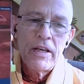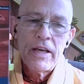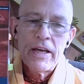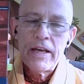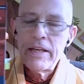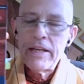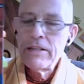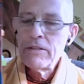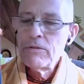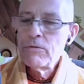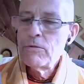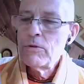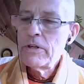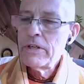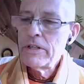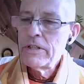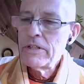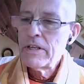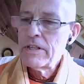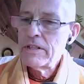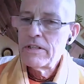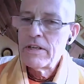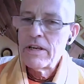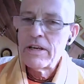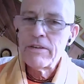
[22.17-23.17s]
anyone
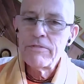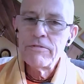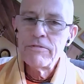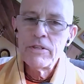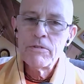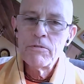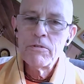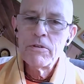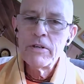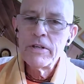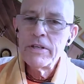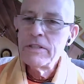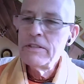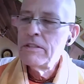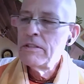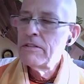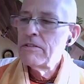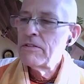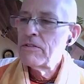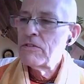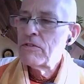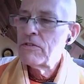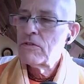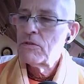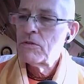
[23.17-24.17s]
and everyone
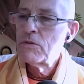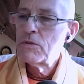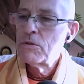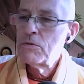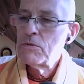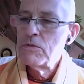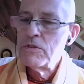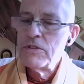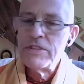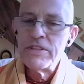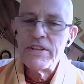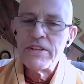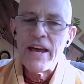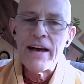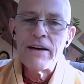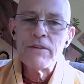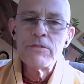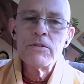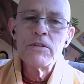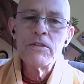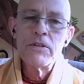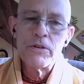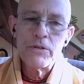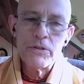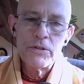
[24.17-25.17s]
to
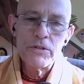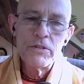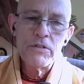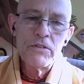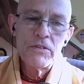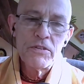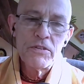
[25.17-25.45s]
download